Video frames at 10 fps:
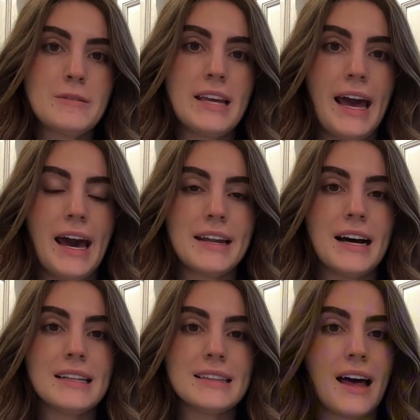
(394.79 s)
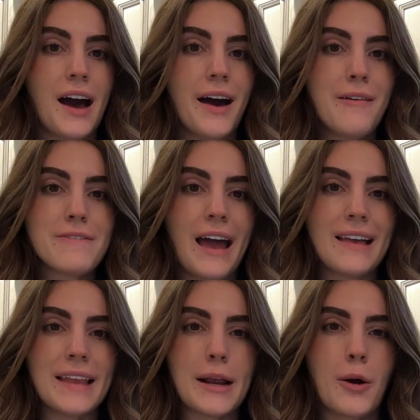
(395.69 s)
to add a lot of that like